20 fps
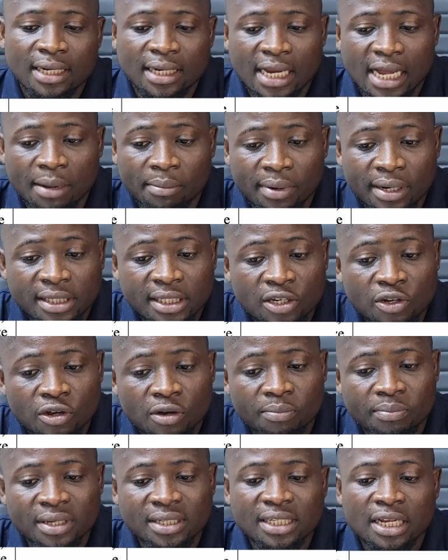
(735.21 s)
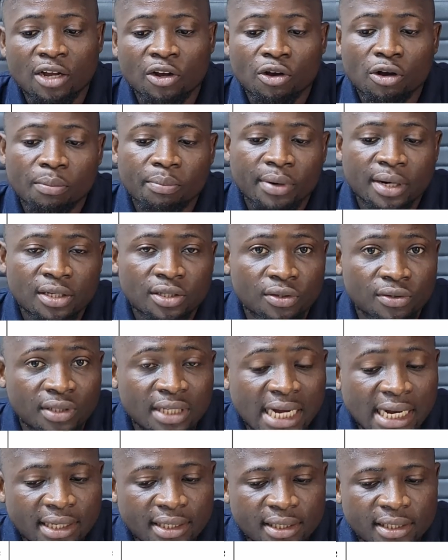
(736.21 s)
liability companies, and corporate
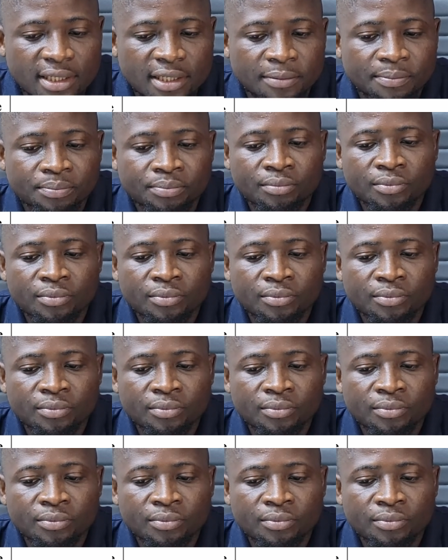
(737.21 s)
societies.